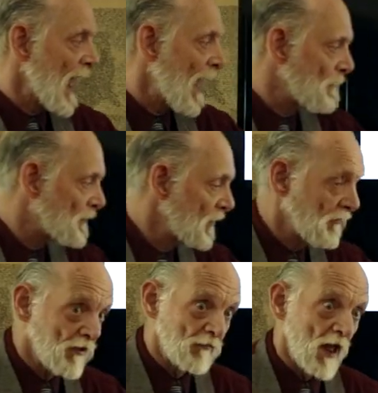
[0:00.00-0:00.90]

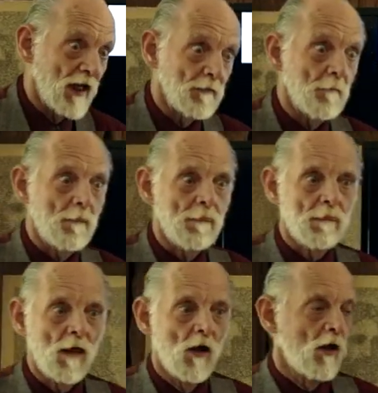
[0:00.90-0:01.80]
Absence of light.
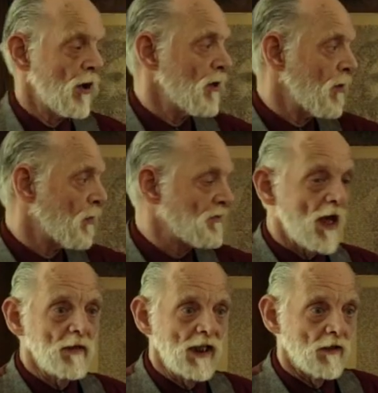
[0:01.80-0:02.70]
What's
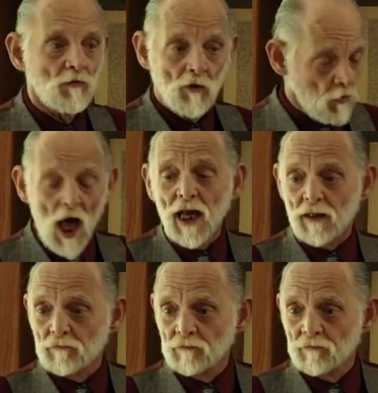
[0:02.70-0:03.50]
that mean? No light.